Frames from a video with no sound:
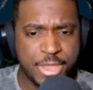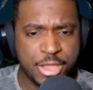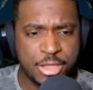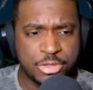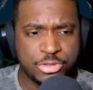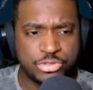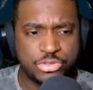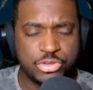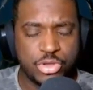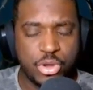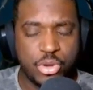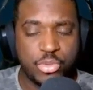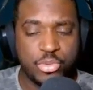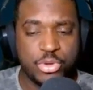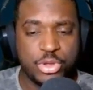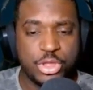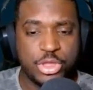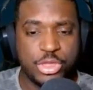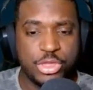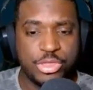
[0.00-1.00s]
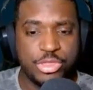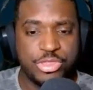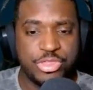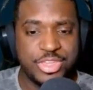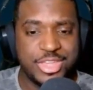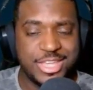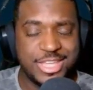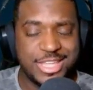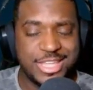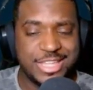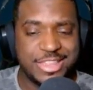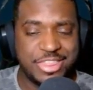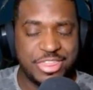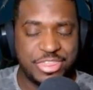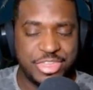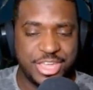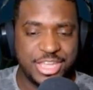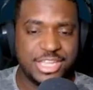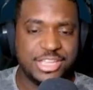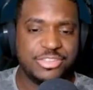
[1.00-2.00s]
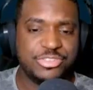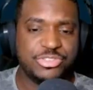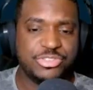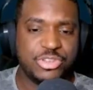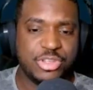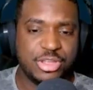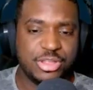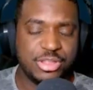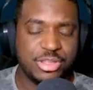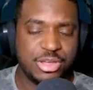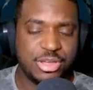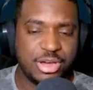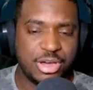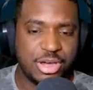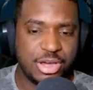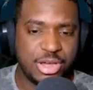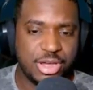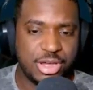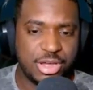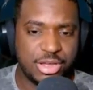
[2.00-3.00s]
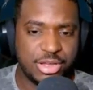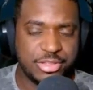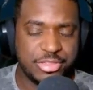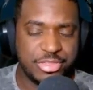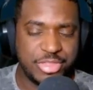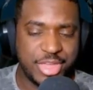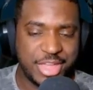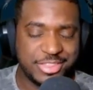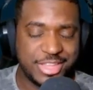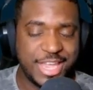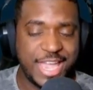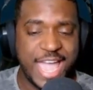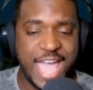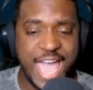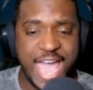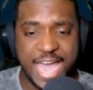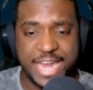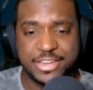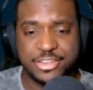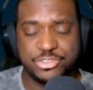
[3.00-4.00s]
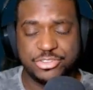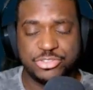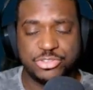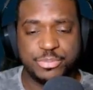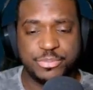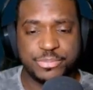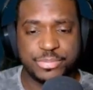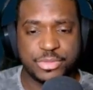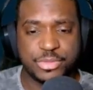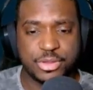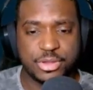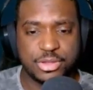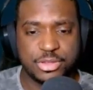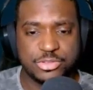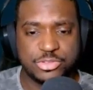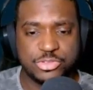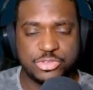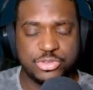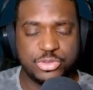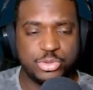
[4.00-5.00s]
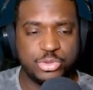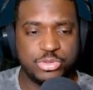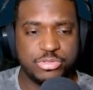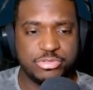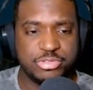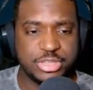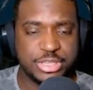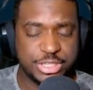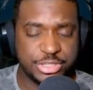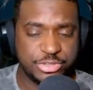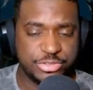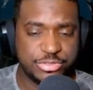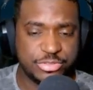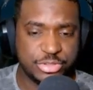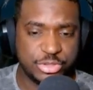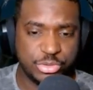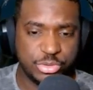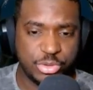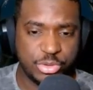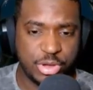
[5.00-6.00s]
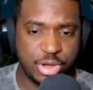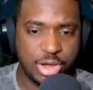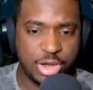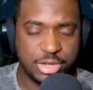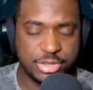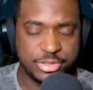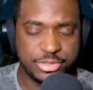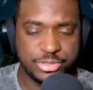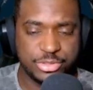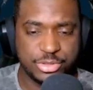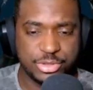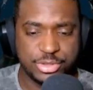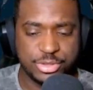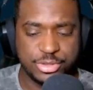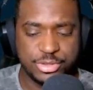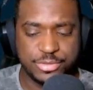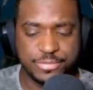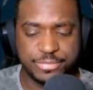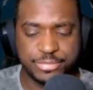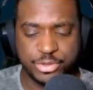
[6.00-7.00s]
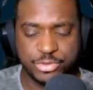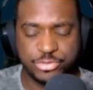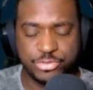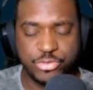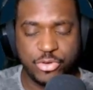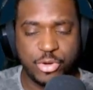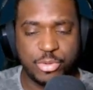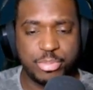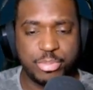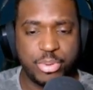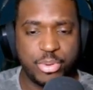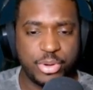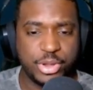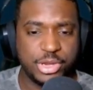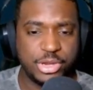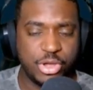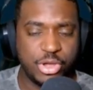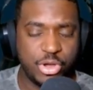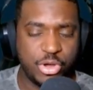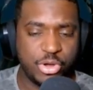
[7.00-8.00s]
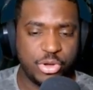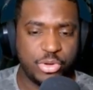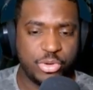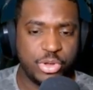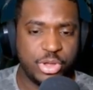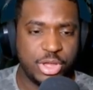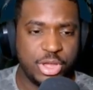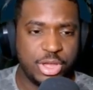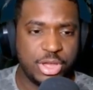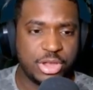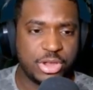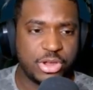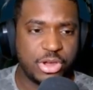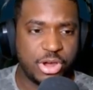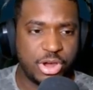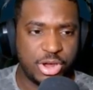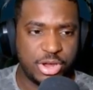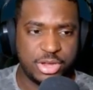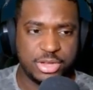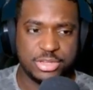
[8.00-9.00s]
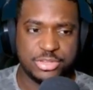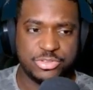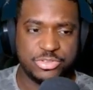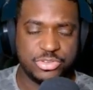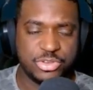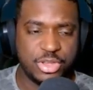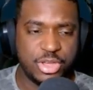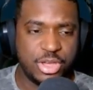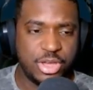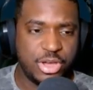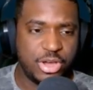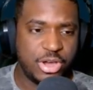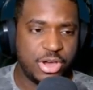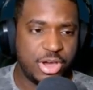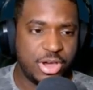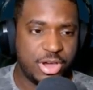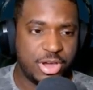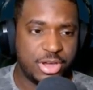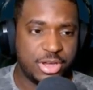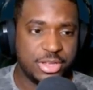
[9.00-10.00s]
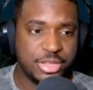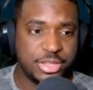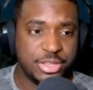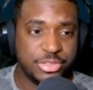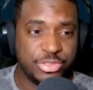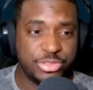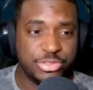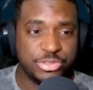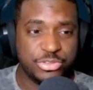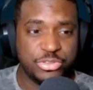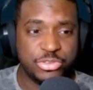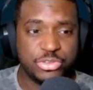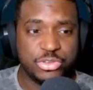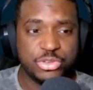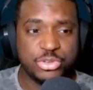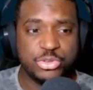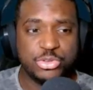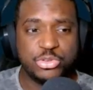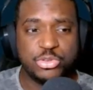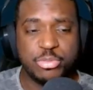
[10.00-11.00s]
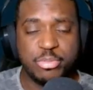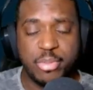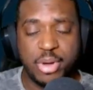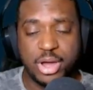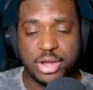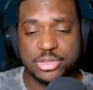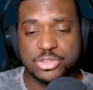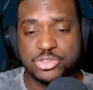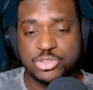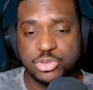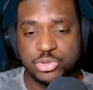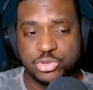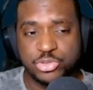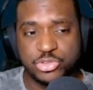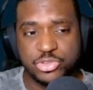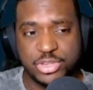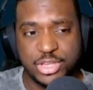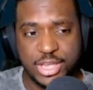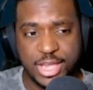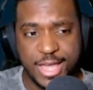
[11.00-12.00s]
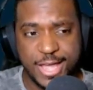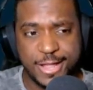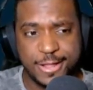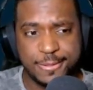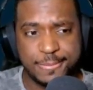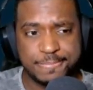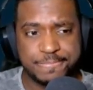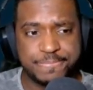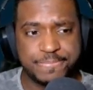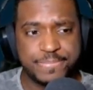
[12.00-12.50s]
So the things that they added to the release view on the 4.0 cards are the Zeus Mk II CL,